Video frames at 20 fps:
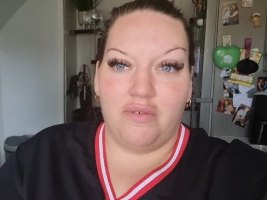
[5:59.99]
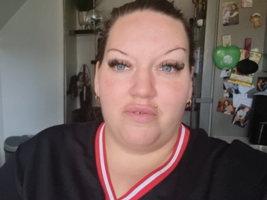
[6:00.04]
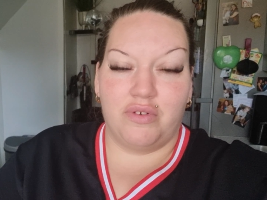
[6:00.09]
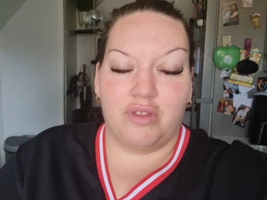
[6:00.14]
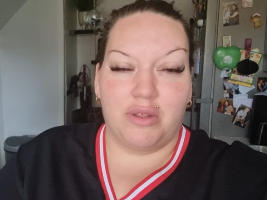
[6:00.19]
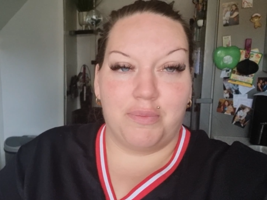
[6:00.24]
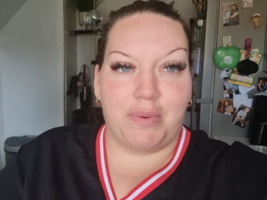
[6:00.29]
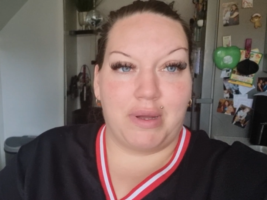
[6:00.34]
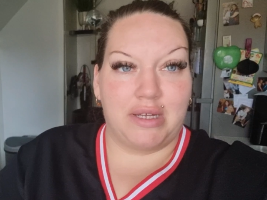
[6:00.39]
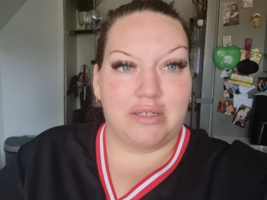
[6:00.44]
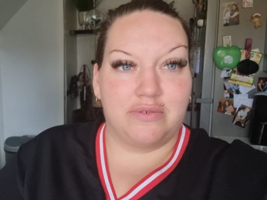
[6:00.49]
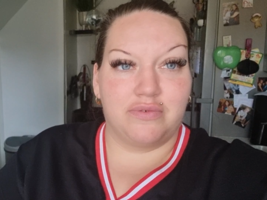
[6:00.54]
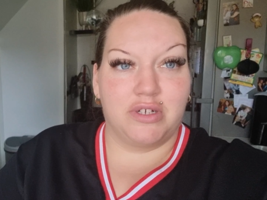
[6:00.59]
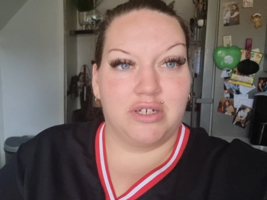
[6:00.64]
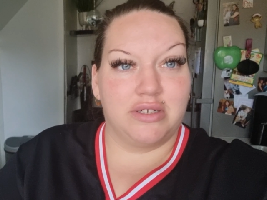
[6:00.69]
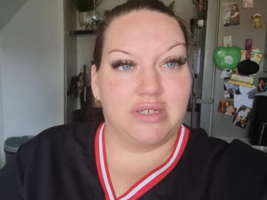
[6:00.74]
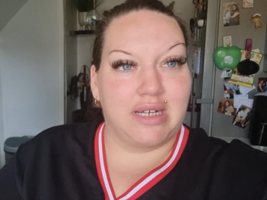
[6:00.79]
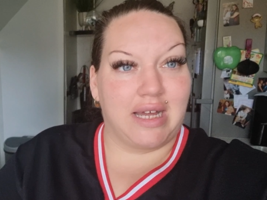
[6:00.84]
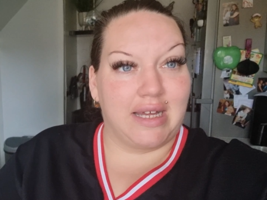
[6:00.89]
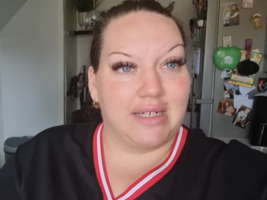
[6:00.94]
for the past
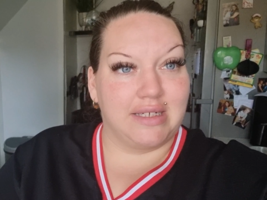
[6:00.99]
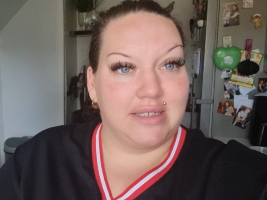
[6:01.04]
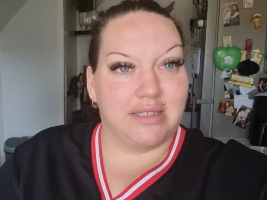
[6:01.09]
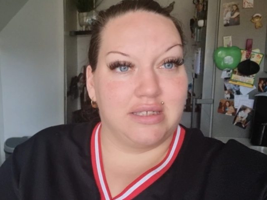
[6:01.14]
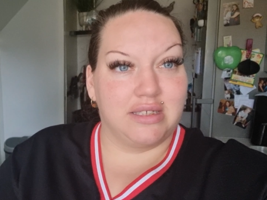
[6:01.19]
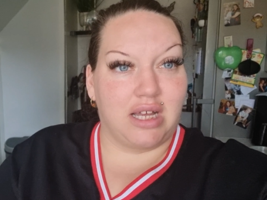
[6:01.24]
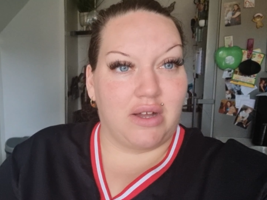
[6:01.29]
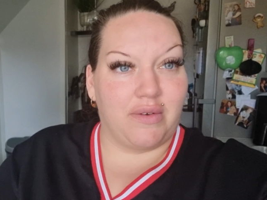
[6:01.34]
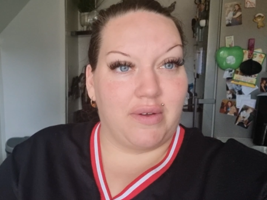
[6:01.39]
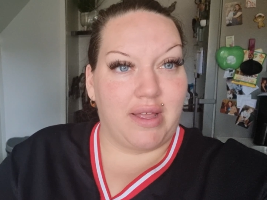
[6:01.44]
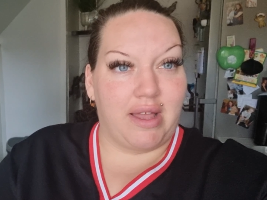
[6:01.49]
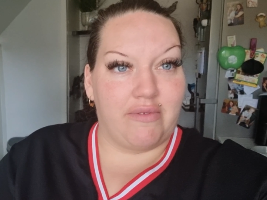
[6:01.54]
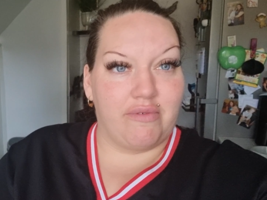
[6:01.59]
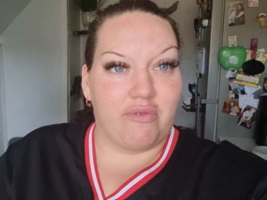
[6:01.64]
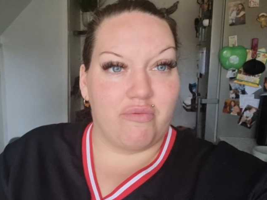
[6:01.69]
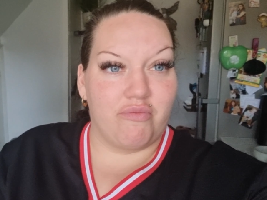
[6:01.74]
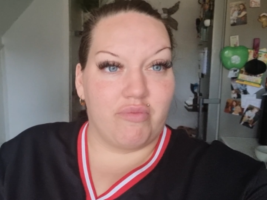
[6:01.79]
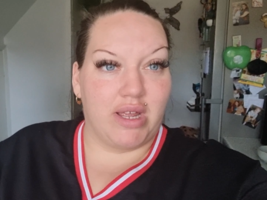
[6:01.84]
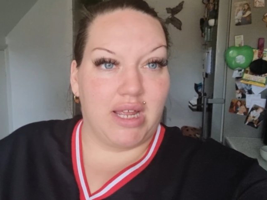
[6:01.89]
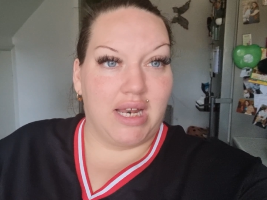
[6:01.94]
few days, so I
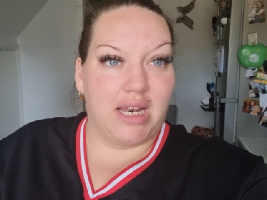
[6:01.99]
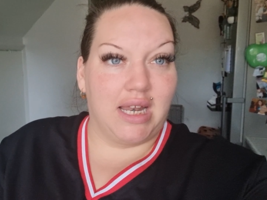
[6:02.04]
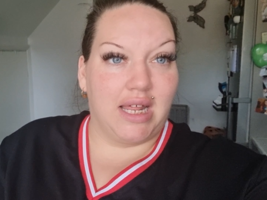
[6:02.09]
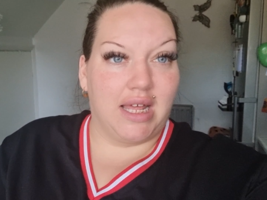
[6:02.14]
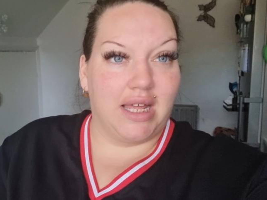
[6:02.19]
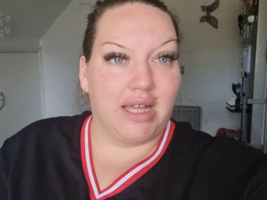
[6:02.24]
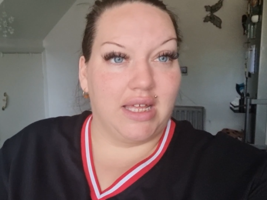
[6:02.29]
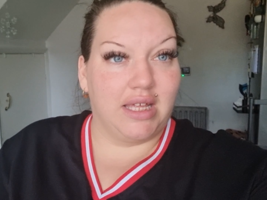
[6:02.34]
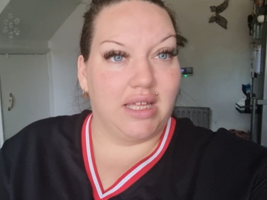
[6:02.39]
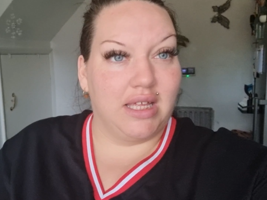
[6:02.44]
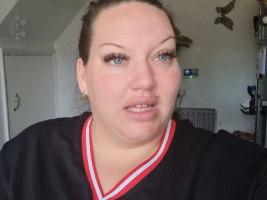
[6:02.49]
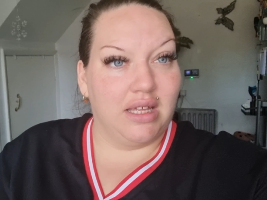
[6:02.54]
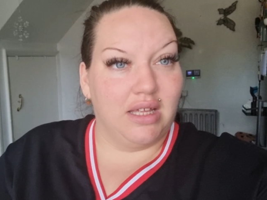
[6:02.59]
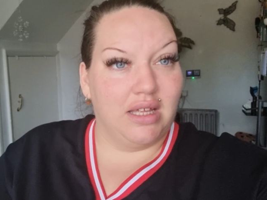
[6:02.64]
haven't really